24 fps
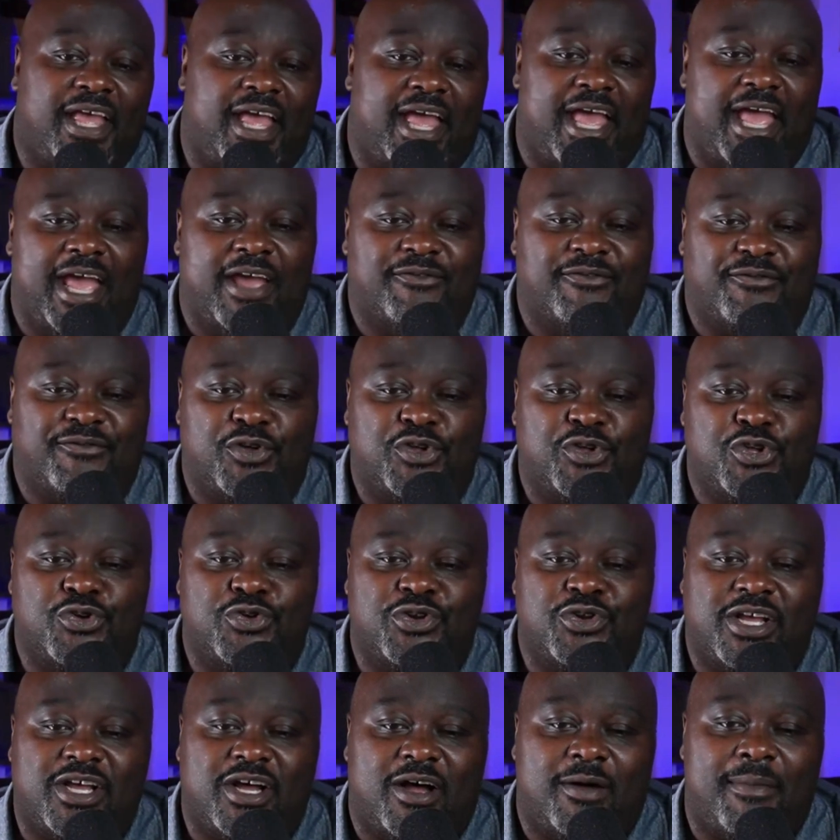And for you
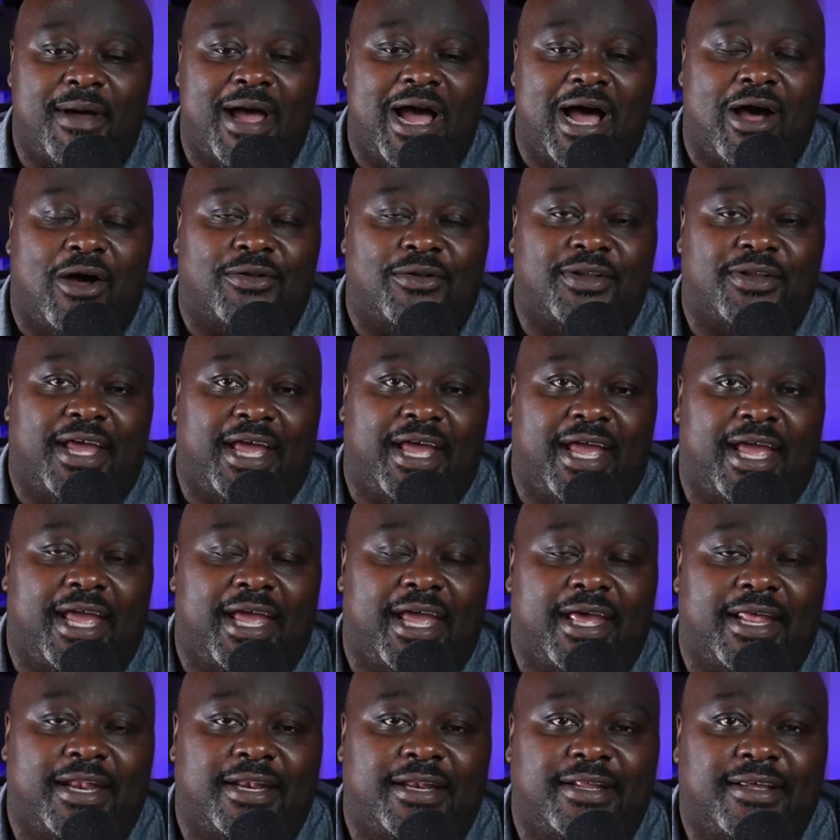to come out
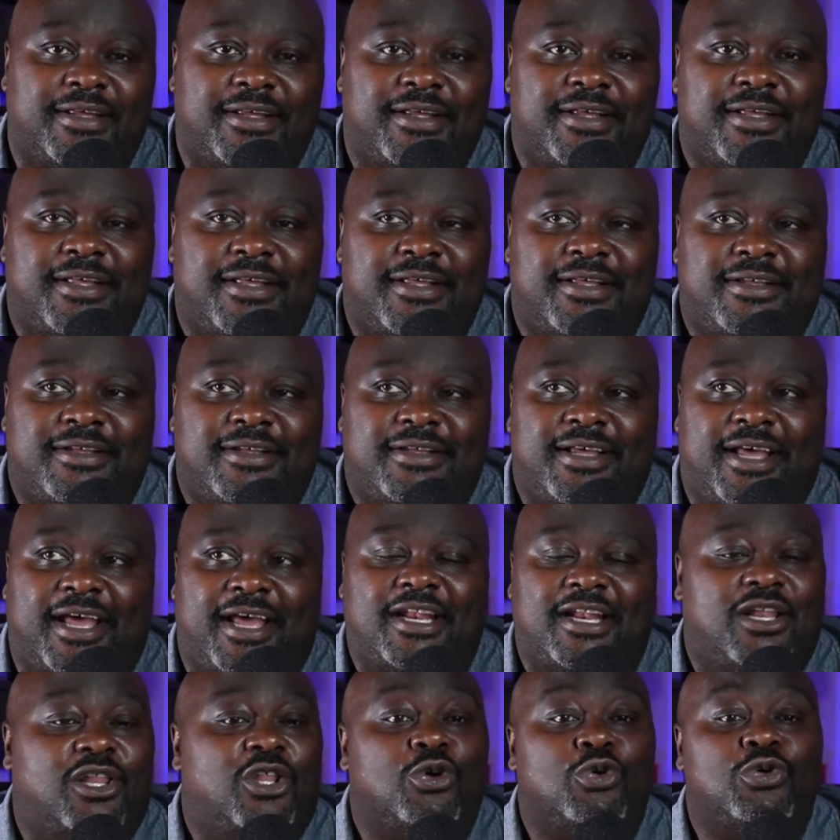and
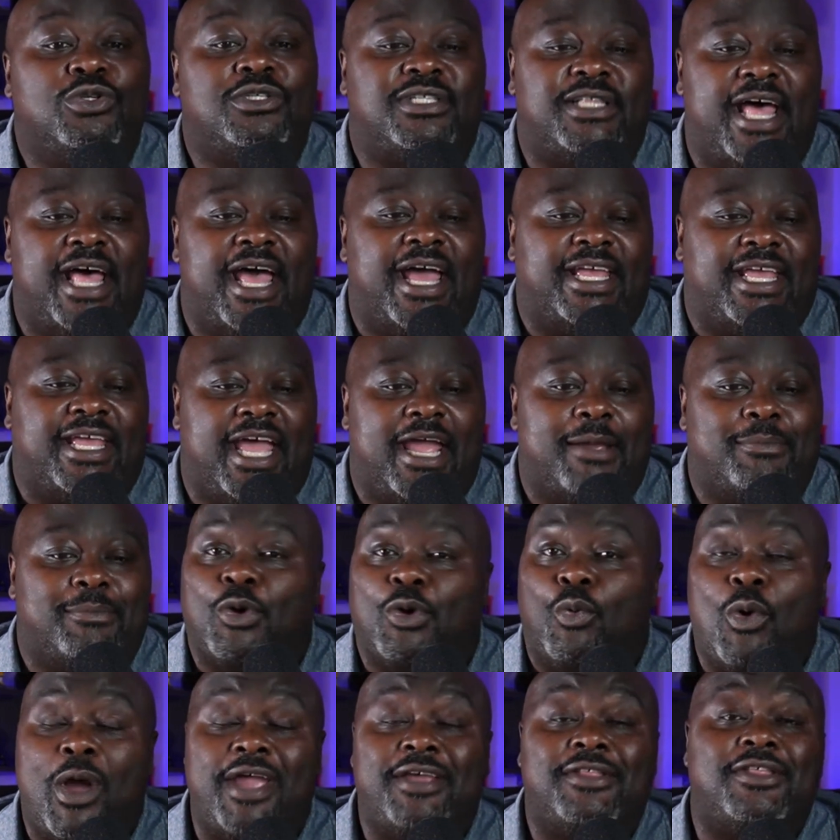lose that game the
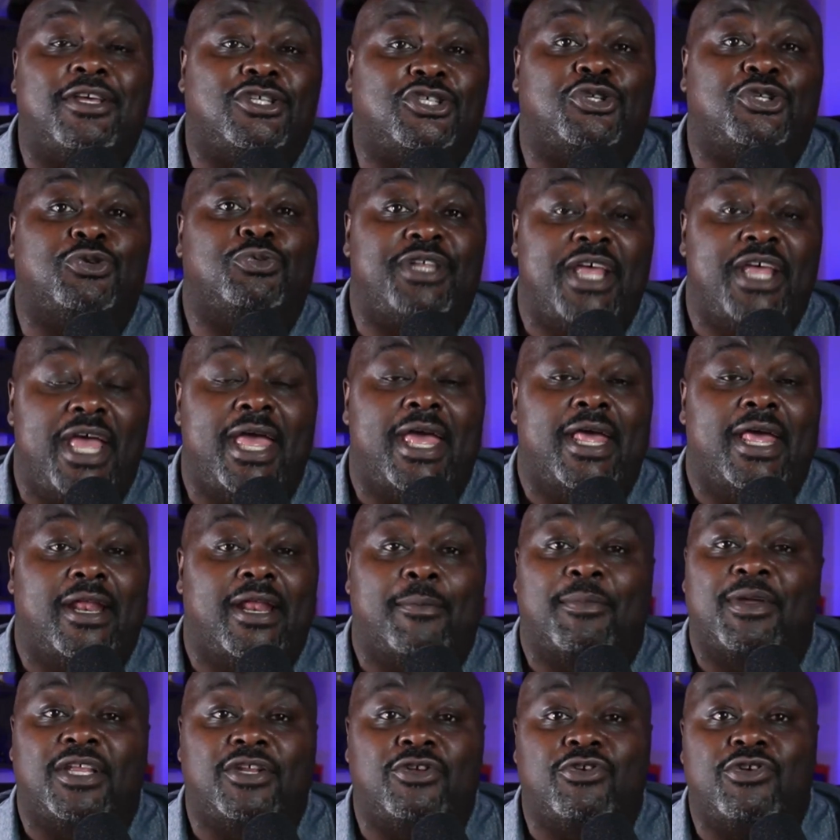way that you did, I
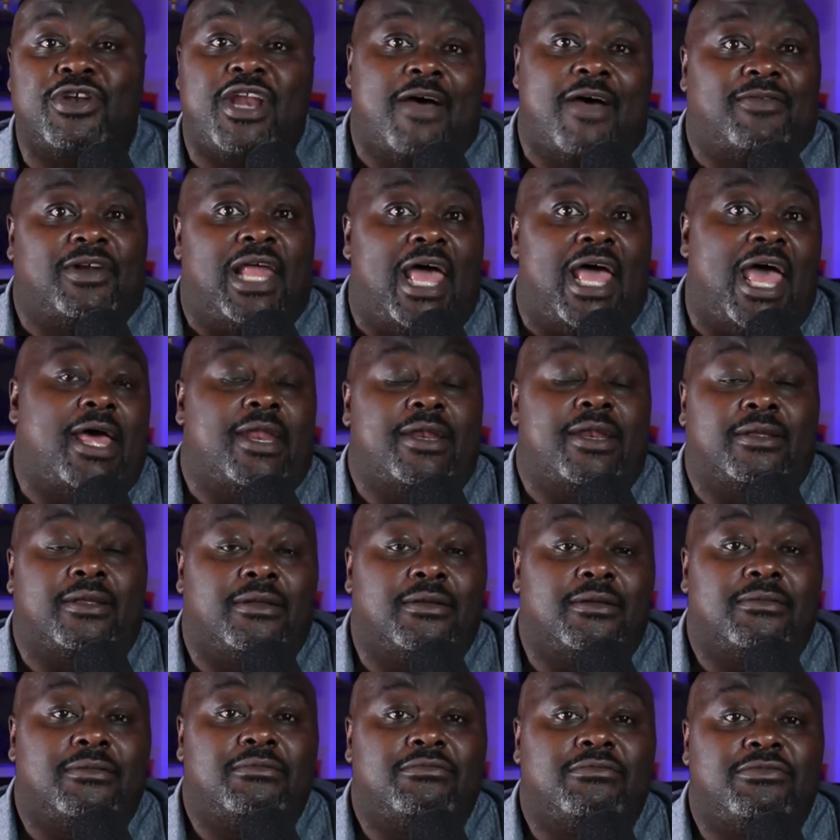mean, you never led.
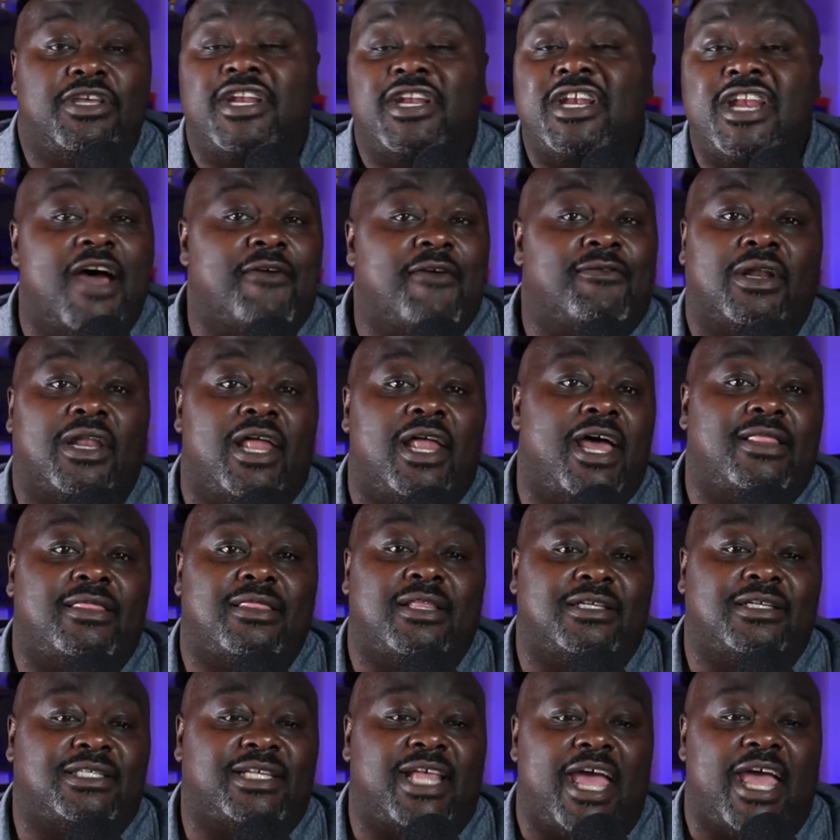You never led in
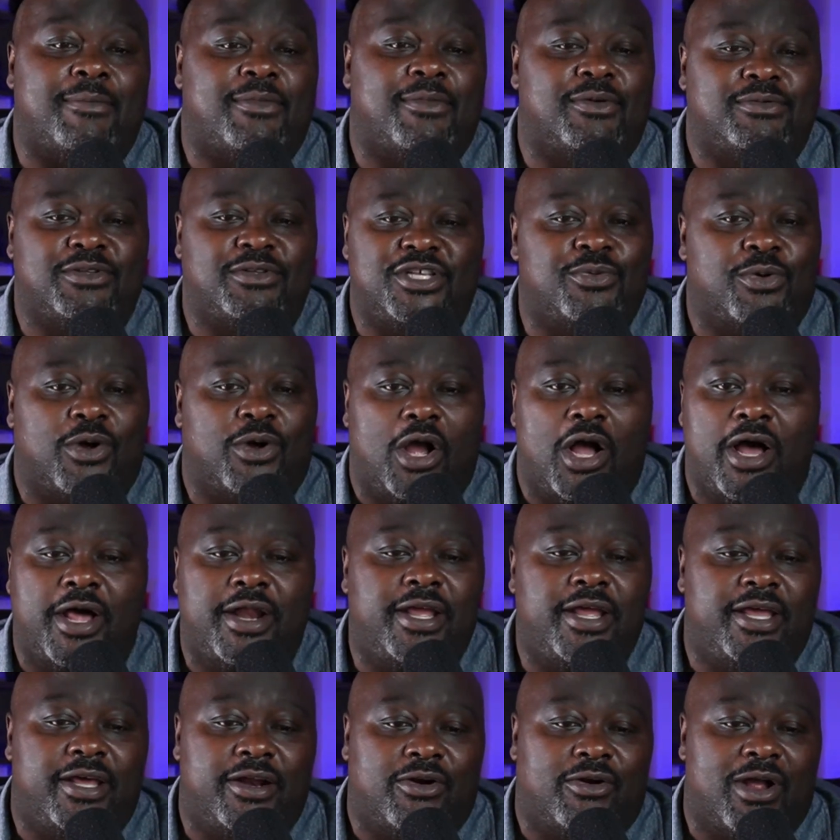this game. You were
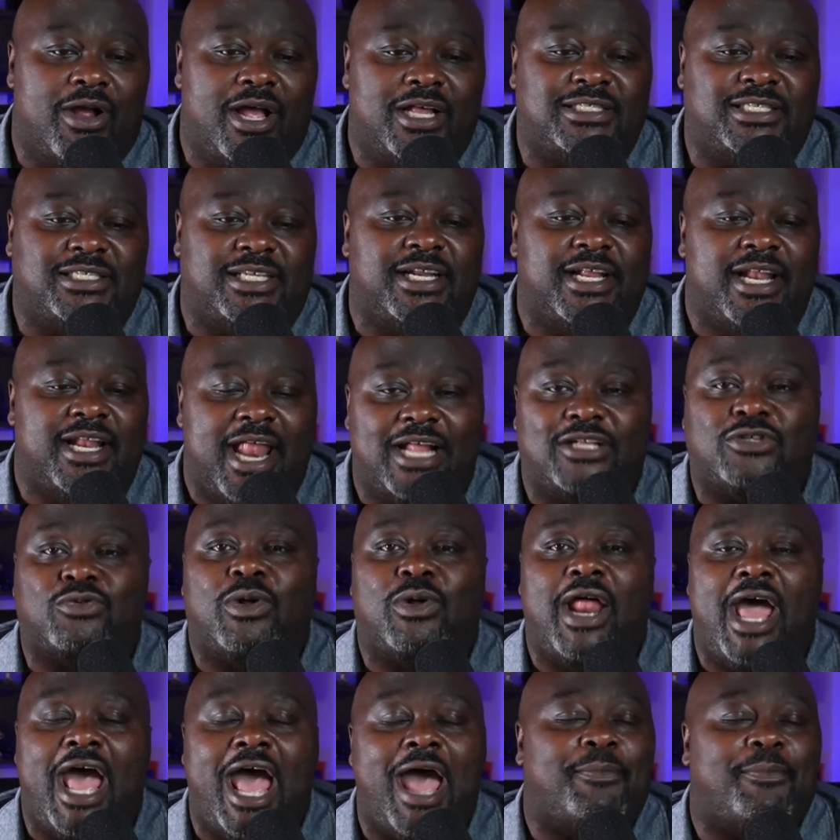uninterested, and that's
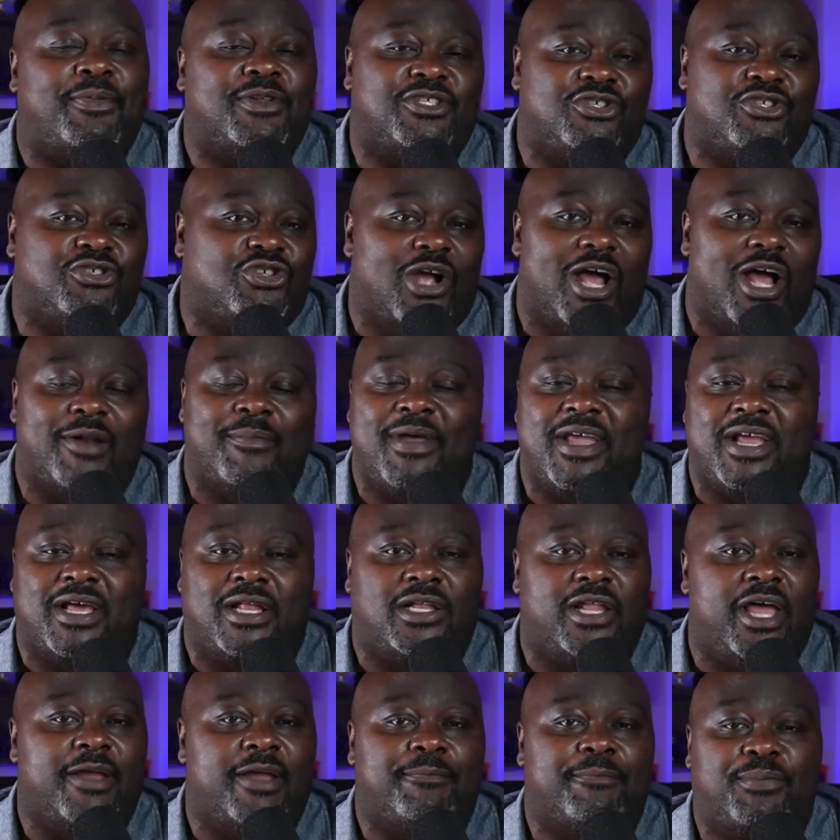what happens. You try to make a
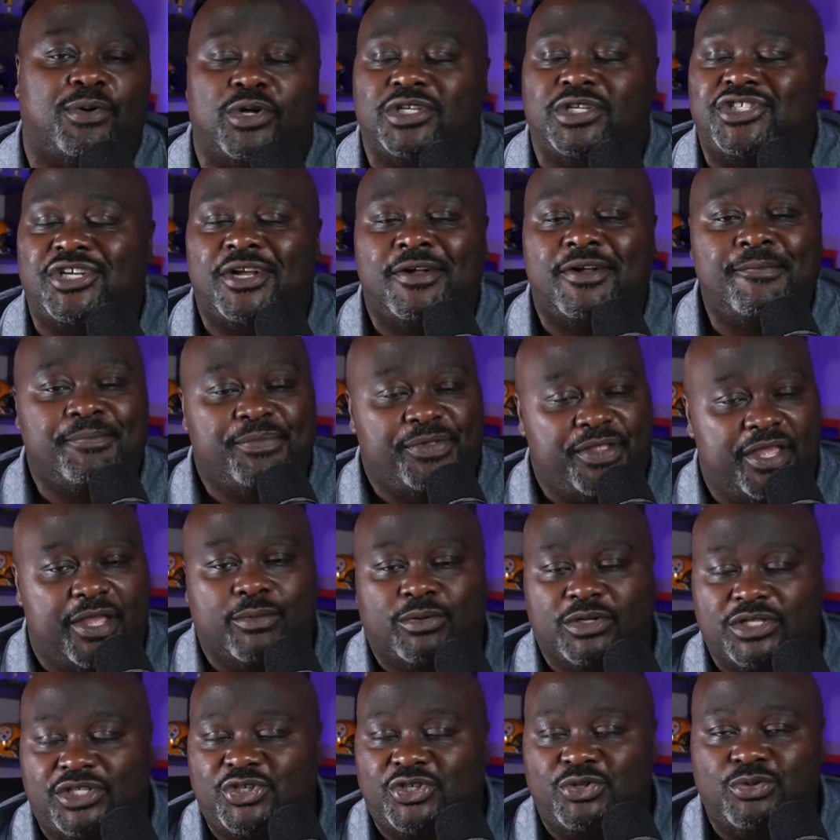late push. It
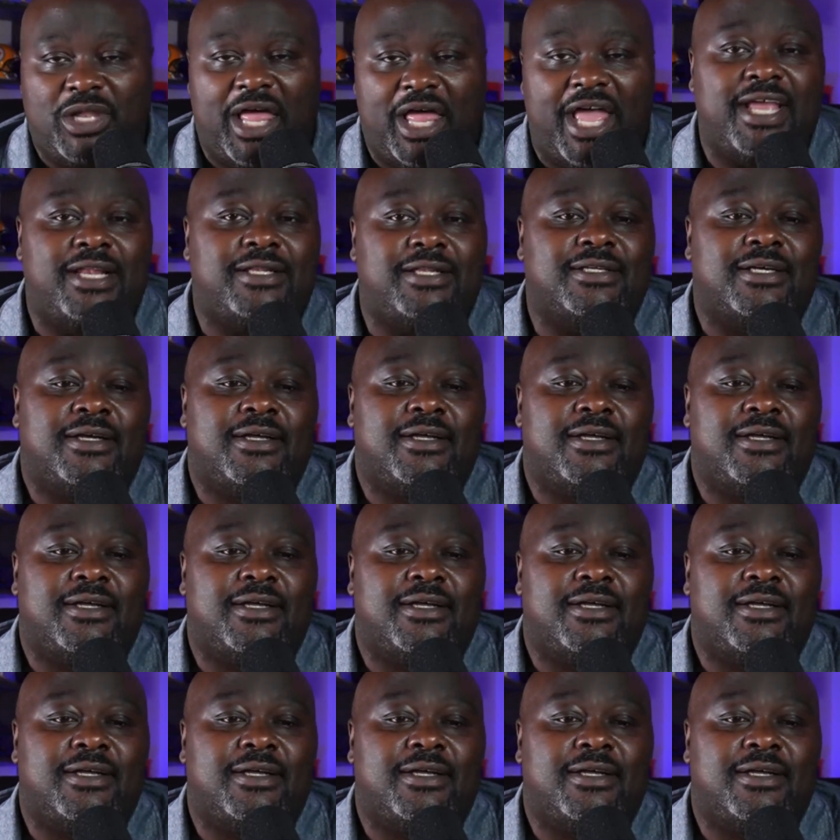was too late.